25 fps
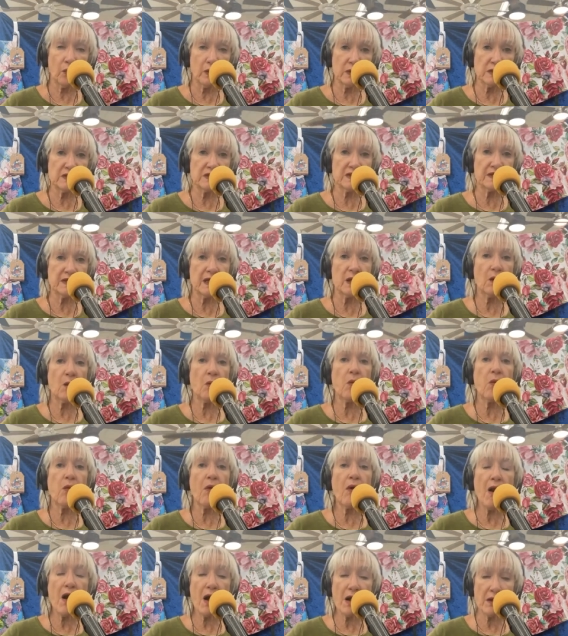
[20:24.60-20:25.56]
once they
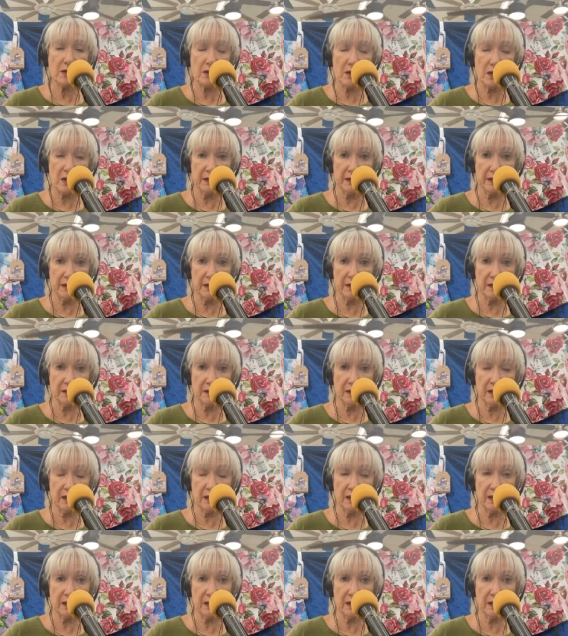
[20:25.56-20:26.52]
walk on it
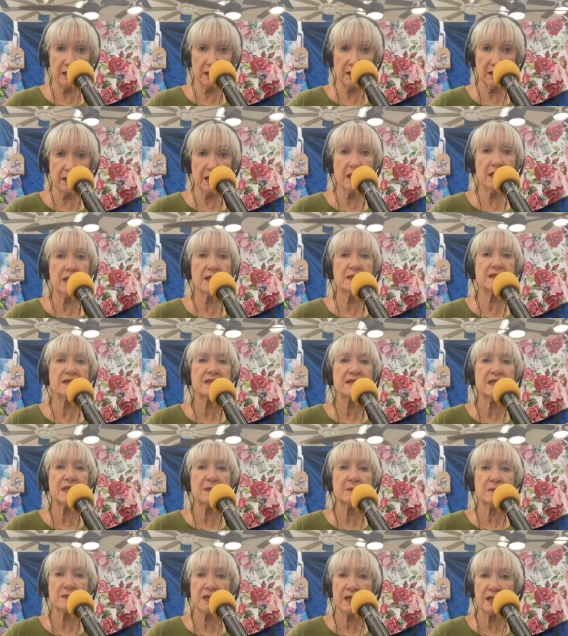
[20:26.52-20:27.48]
again, it
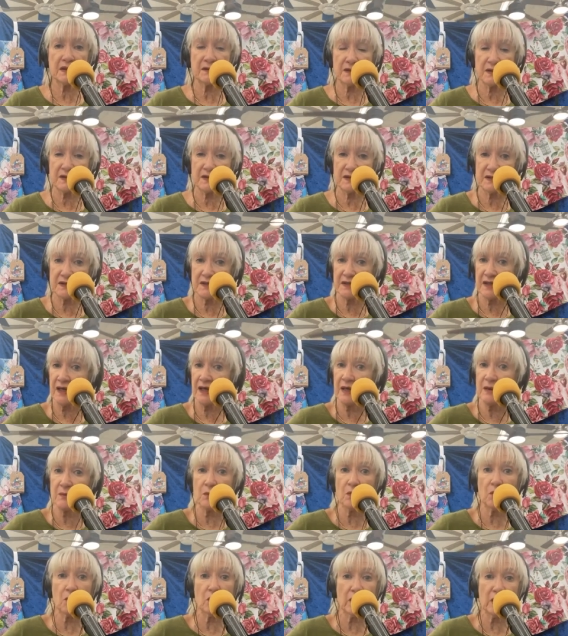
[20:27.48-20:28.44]
seems like the
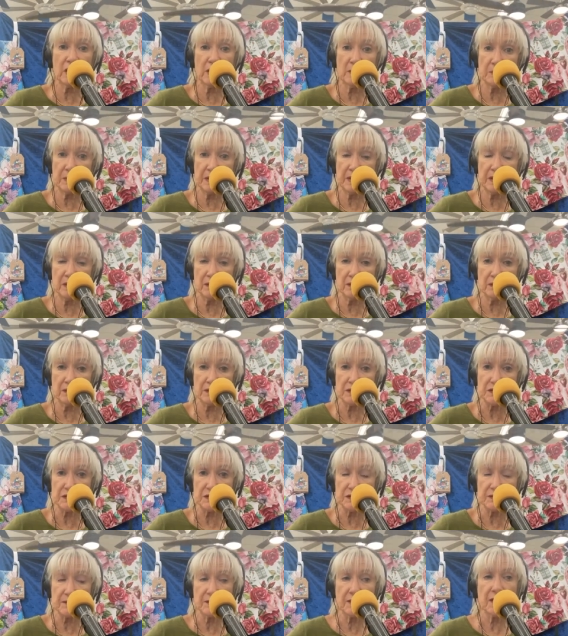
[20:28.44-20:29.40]
stain
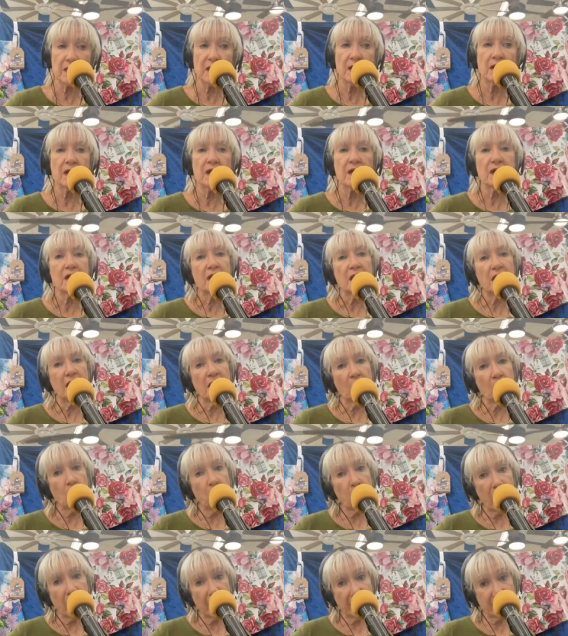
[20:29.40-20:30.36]
reappears.
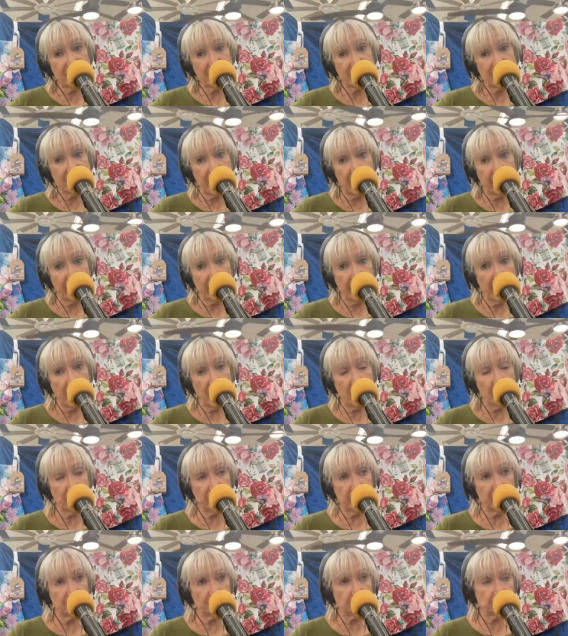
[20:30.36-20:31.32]
And why does that
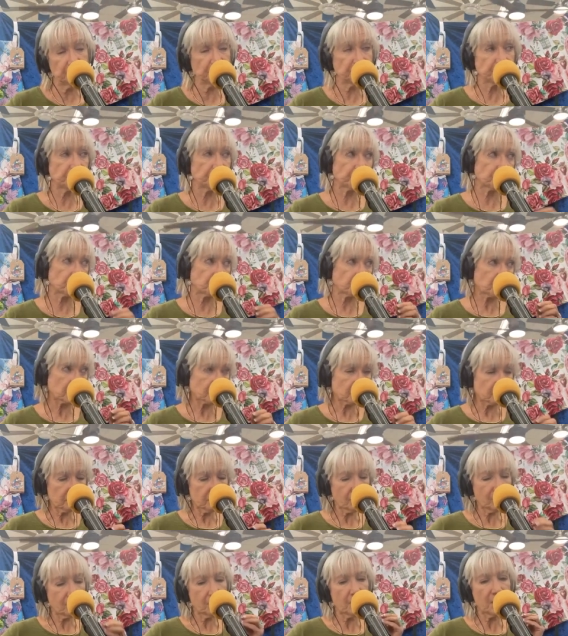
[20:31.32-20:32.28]
happen?
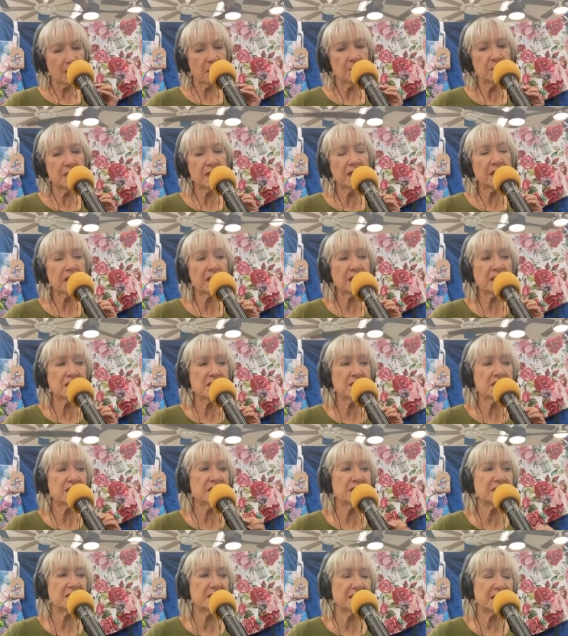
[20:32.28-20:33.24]

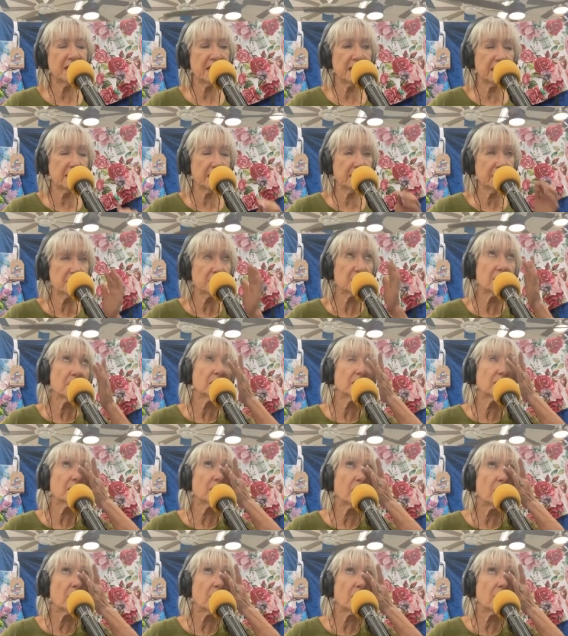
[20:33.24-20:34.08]
Because stains on